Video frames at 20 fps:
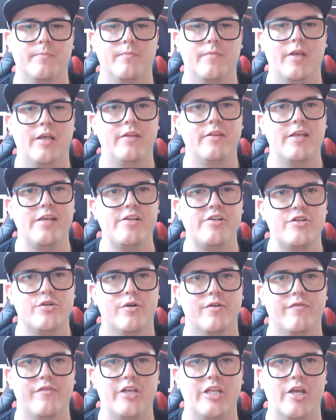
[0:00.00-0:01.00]
In these
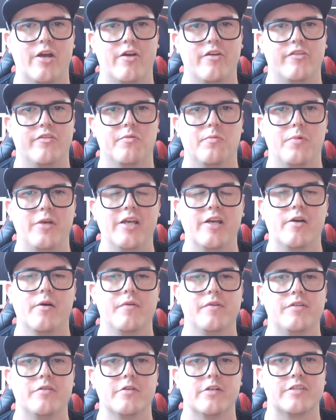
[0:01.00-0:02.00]
short videos, we are
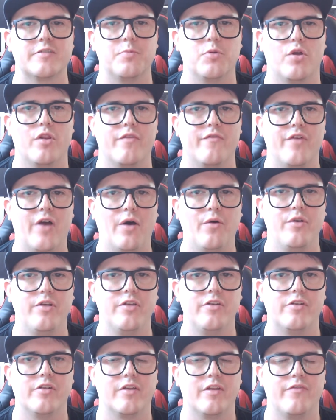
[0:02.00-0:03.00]
going to explore the value
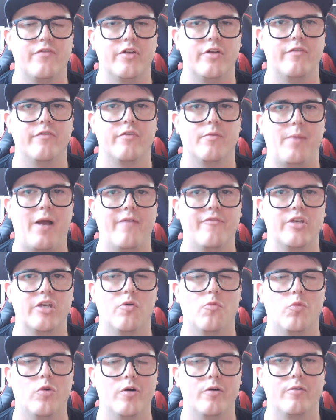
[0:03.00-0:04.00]
delivered from having a
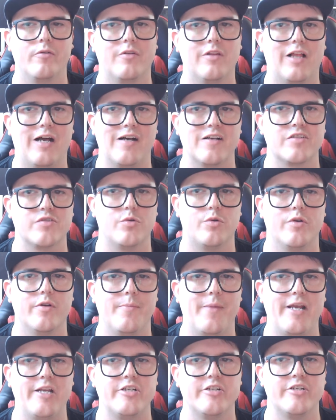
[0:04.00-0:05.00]
world-class
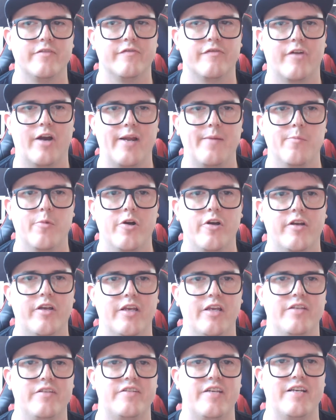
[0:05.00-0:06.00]
automation framework
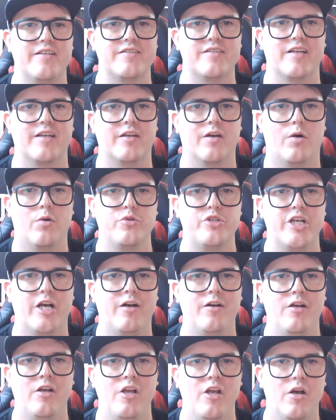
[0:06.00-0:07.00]
and testing culture
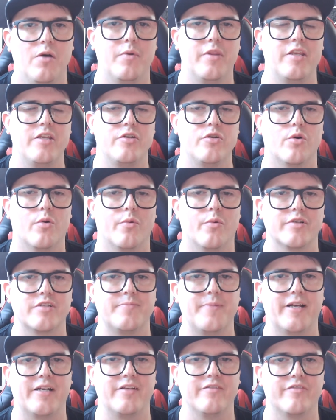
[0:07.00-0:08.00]
within your
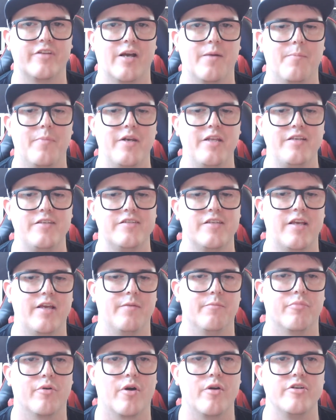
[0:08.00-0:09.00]
respective companies
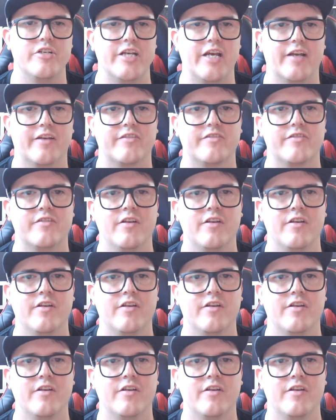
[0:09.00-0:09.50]
and projects.